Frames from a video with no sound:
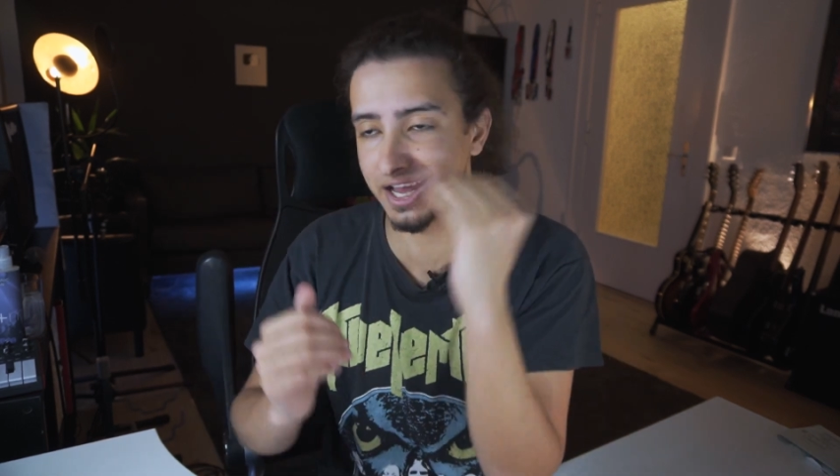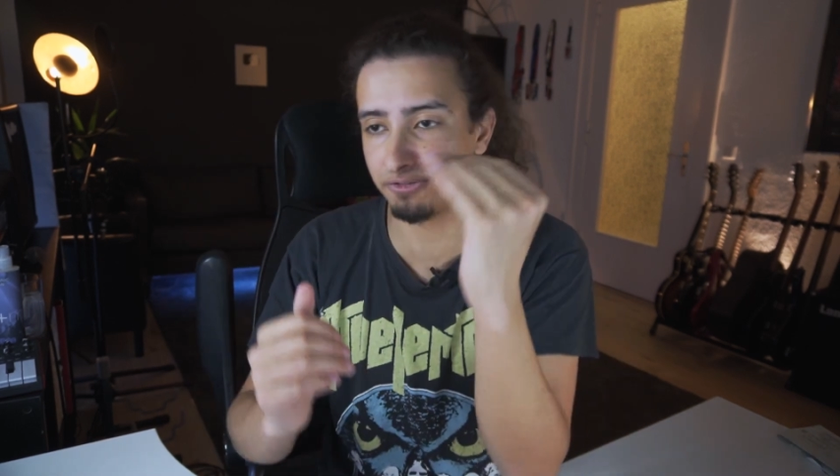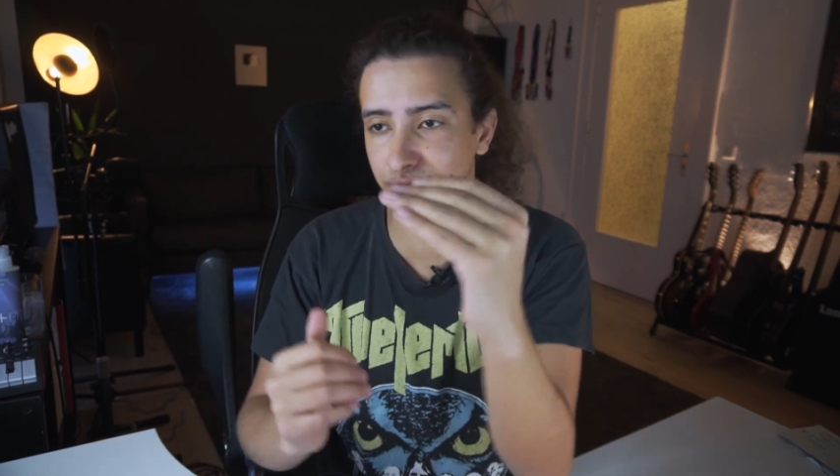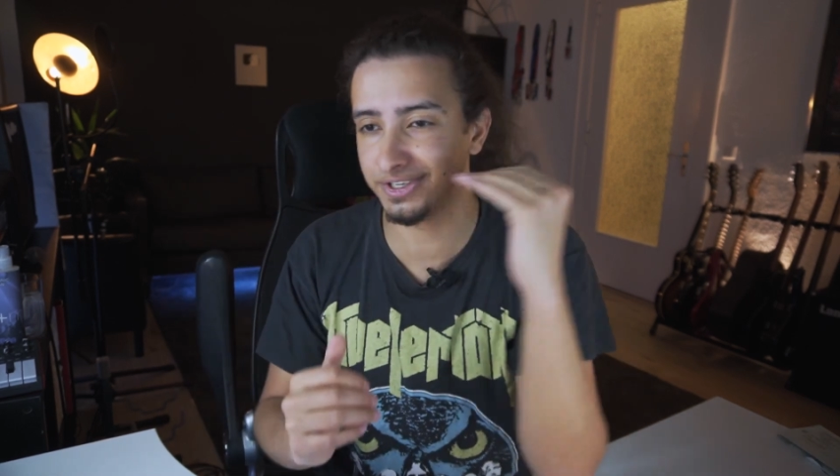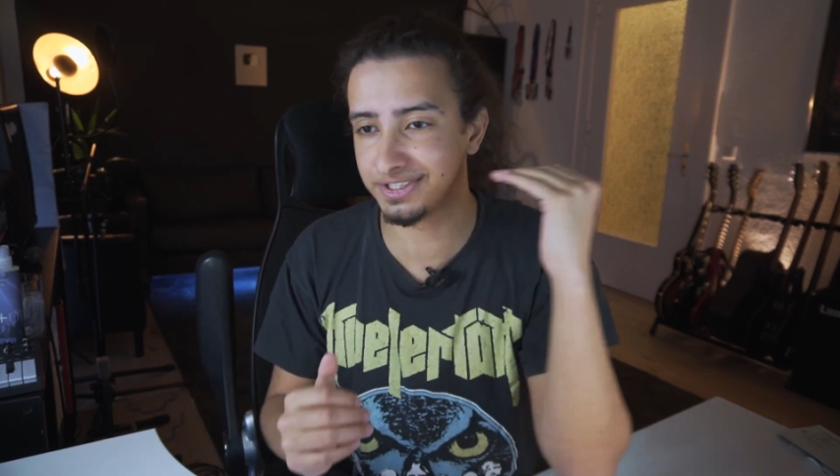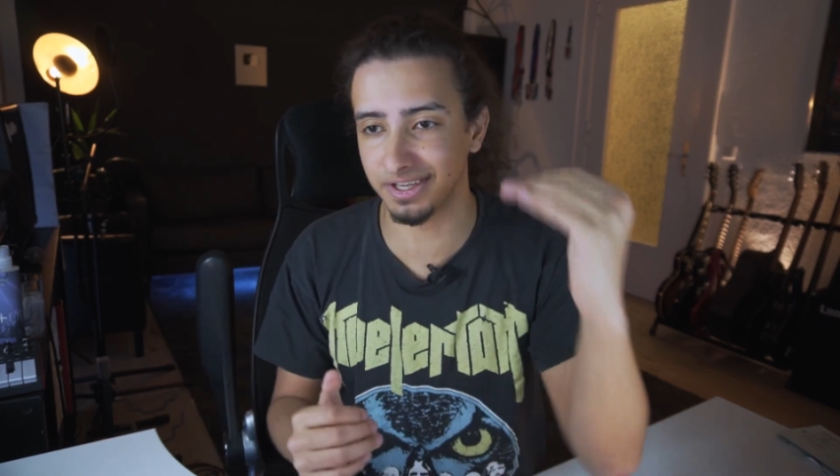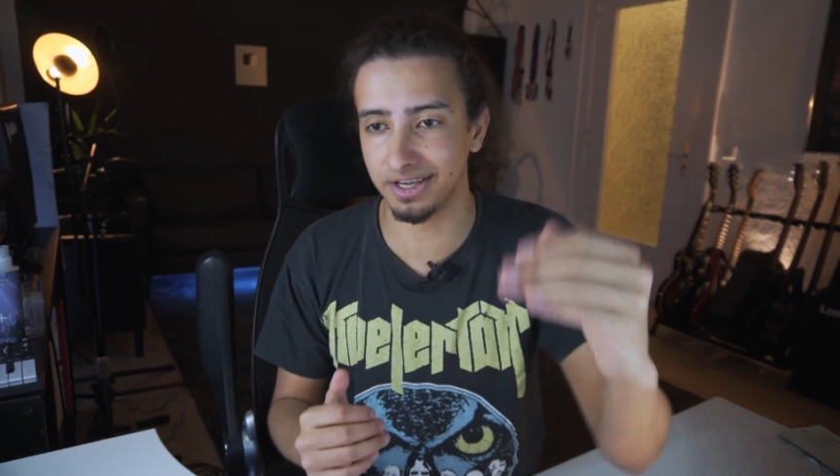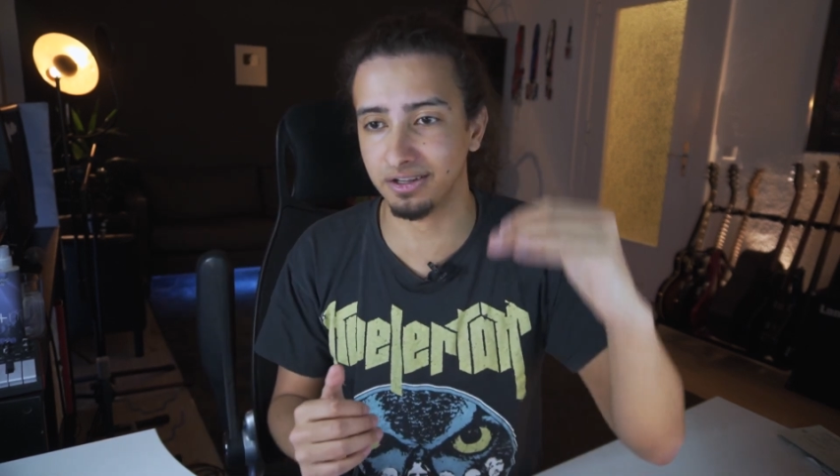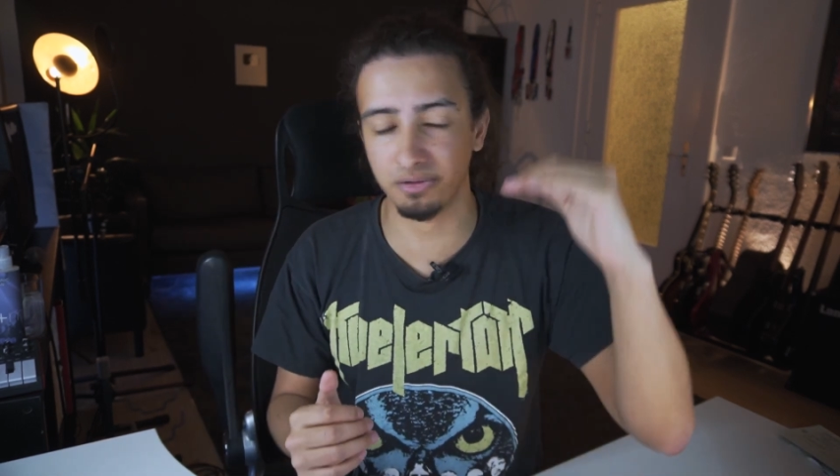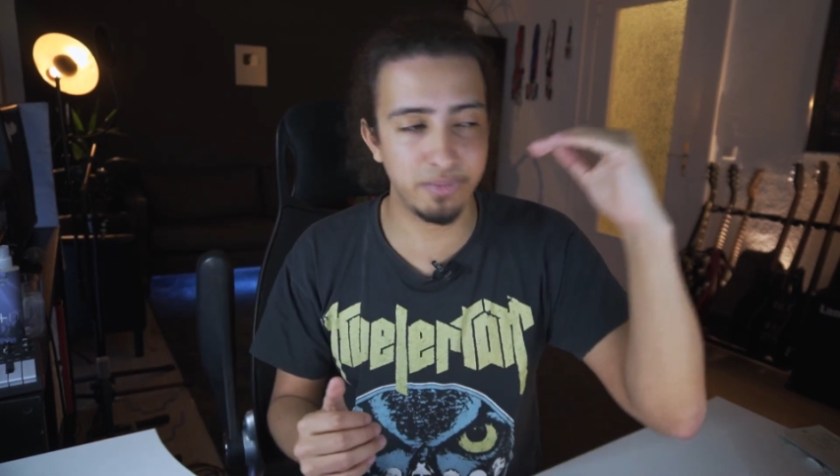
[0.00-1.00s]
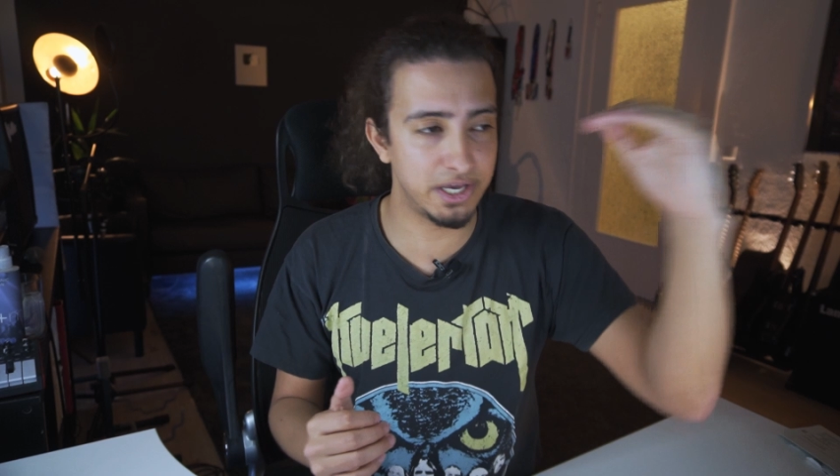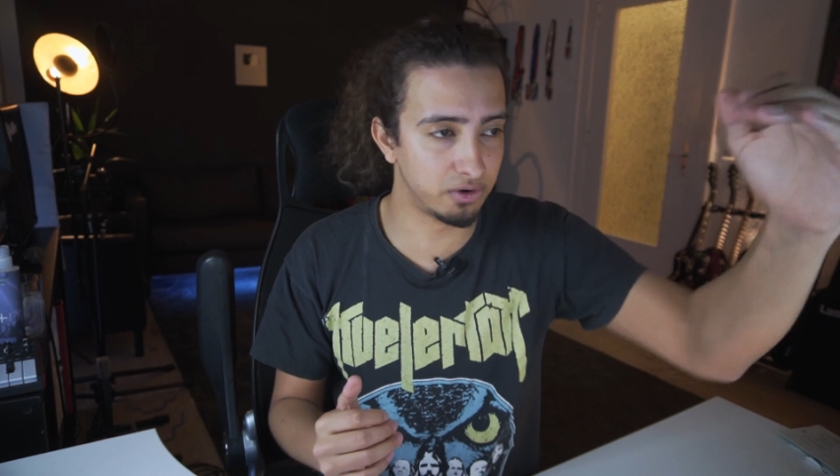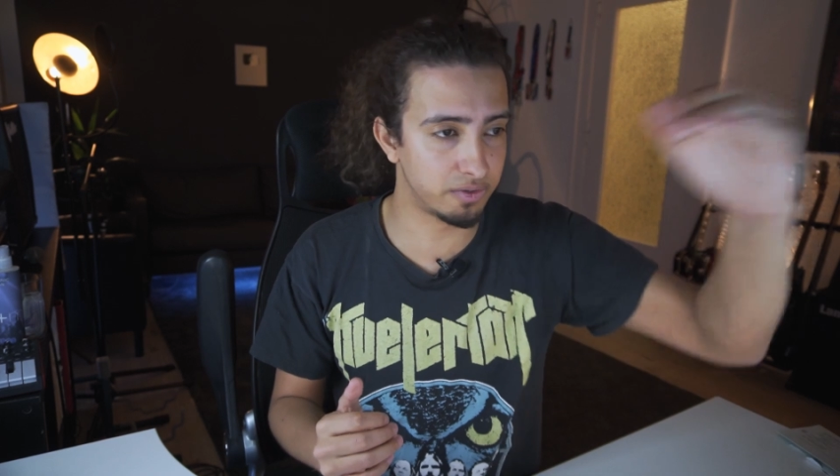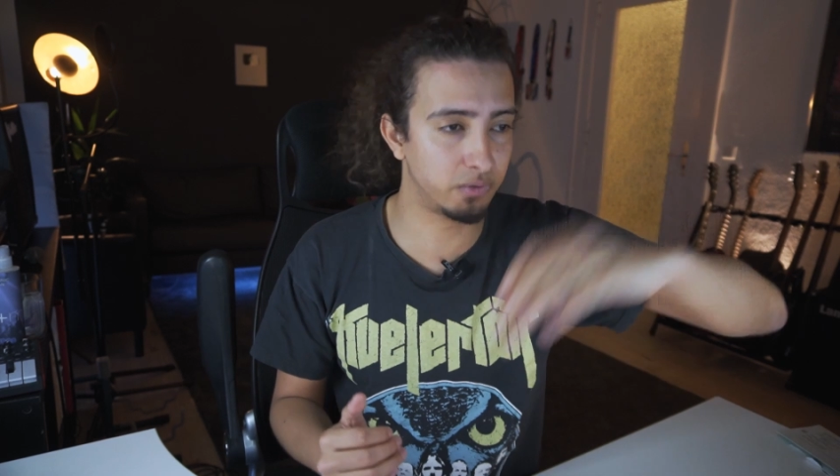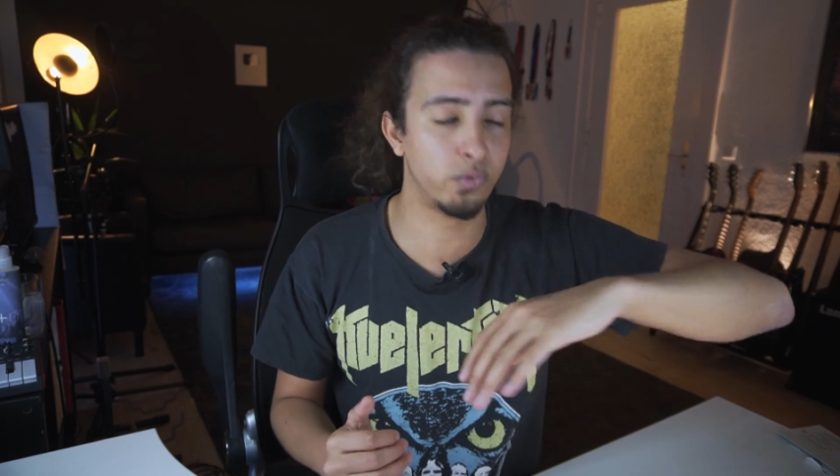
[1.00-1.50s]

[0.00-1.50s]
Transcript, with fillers: every single meter that